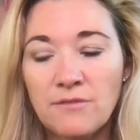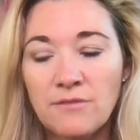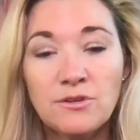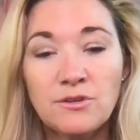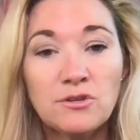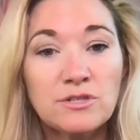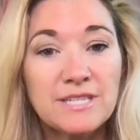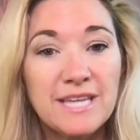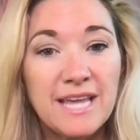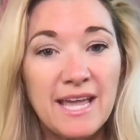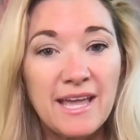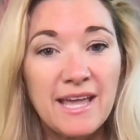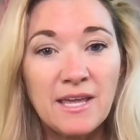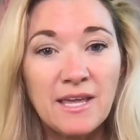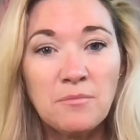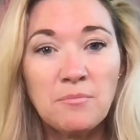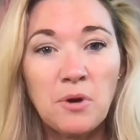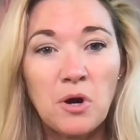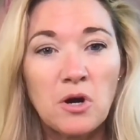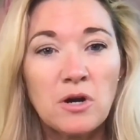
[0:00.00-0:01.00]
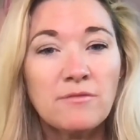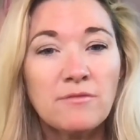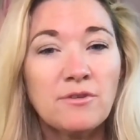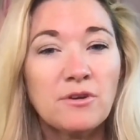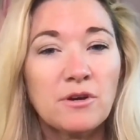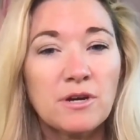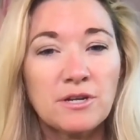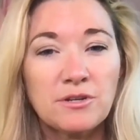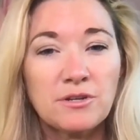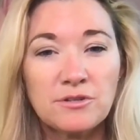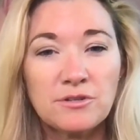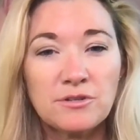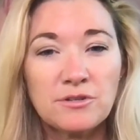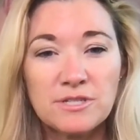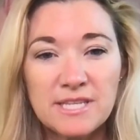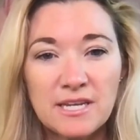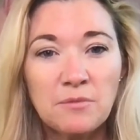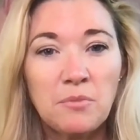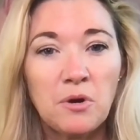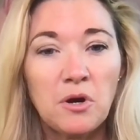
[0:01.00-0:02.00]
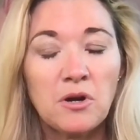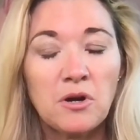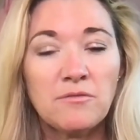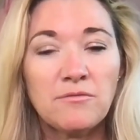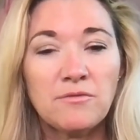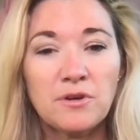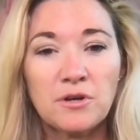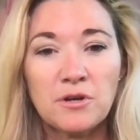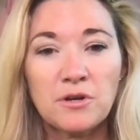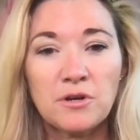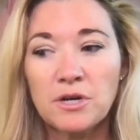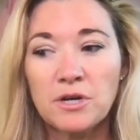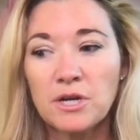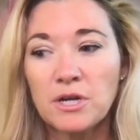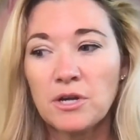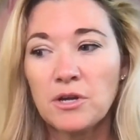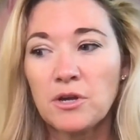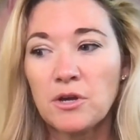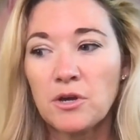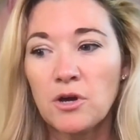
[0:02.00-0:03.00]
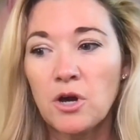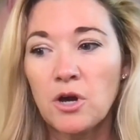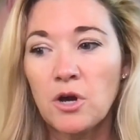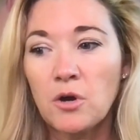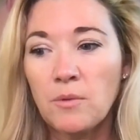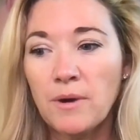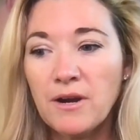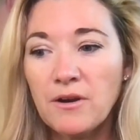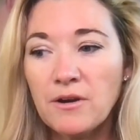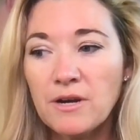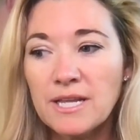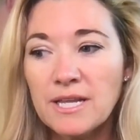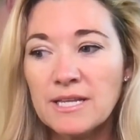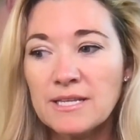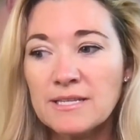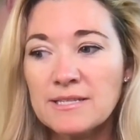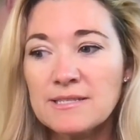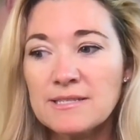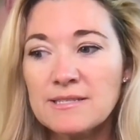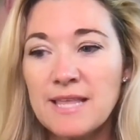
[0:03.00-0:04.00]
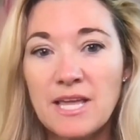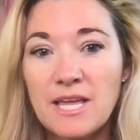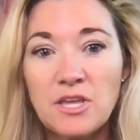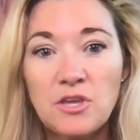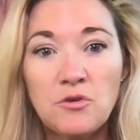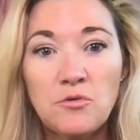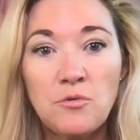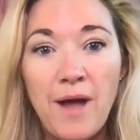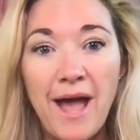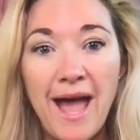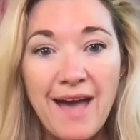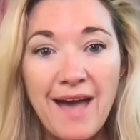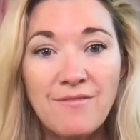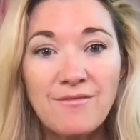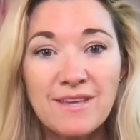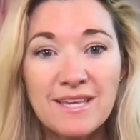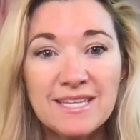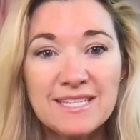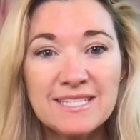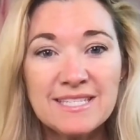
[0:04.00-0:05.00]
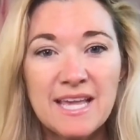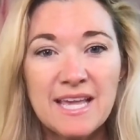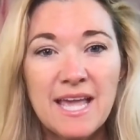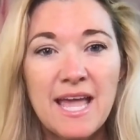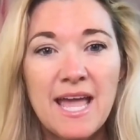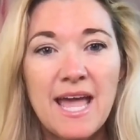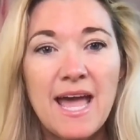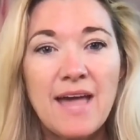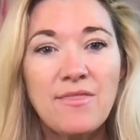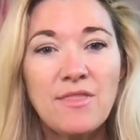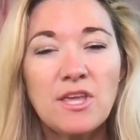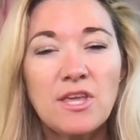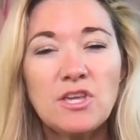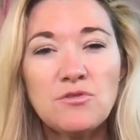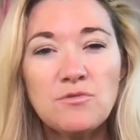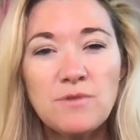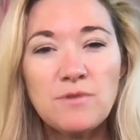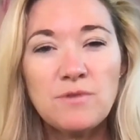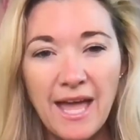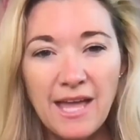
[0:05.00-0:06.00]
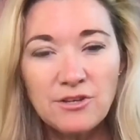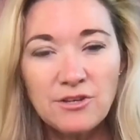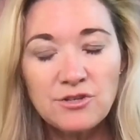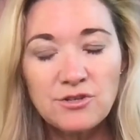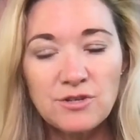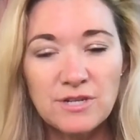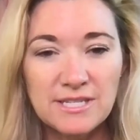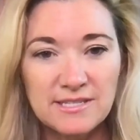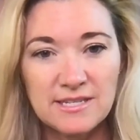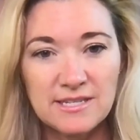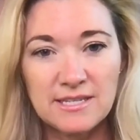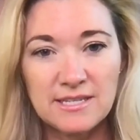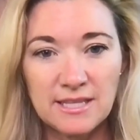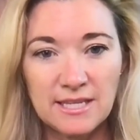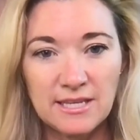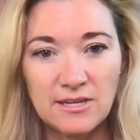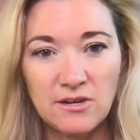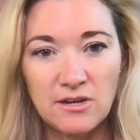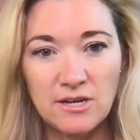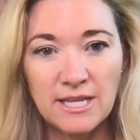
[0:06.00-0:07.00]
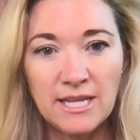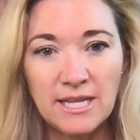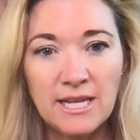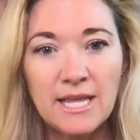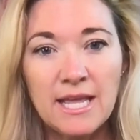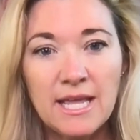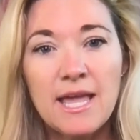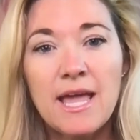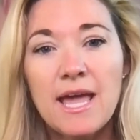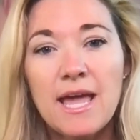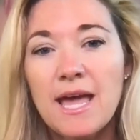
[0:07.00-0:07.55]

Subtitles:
your day, part of your understanding, part of your awareness that you have it and that you can trust it and lean on it.